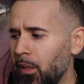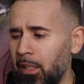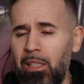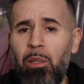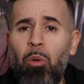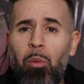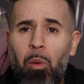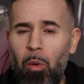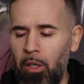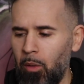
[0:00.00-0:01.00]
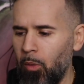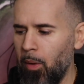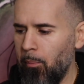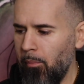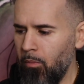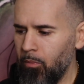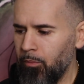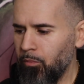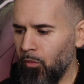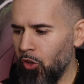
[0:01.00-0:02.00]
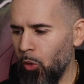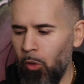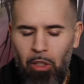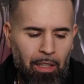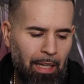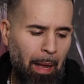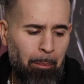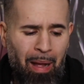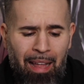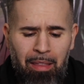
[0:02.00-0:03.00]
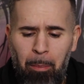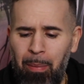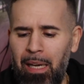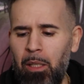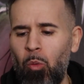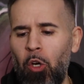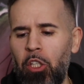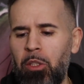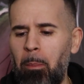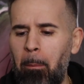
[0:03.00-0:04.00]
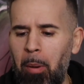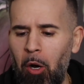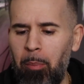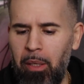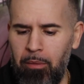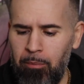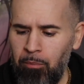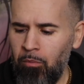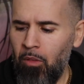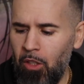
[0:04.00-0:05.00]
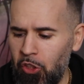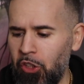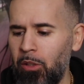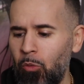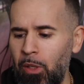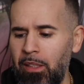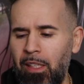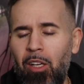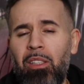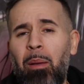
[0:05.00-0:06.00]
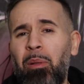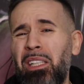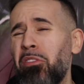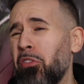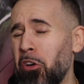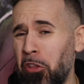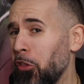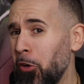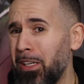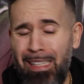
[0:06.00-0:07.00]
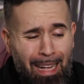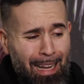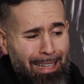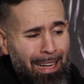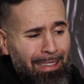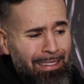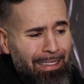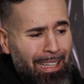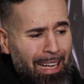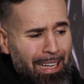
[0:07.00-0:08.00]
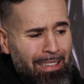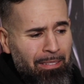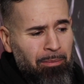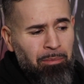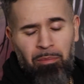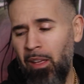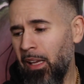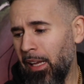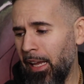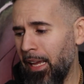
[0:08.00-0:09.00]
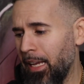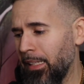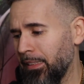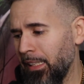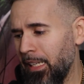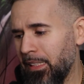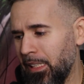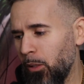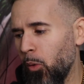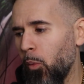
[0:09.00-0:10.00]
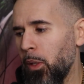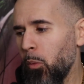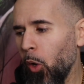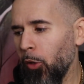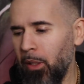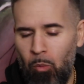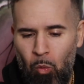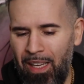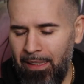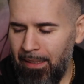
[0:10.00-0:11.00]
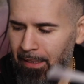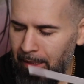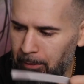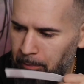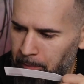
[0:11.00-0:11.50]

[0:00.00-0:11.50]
Let's see what we're working with. So we're looking at Bath and Body Works Bourbon. The shit retails, I believe, for $39.99. And let's see what we working with.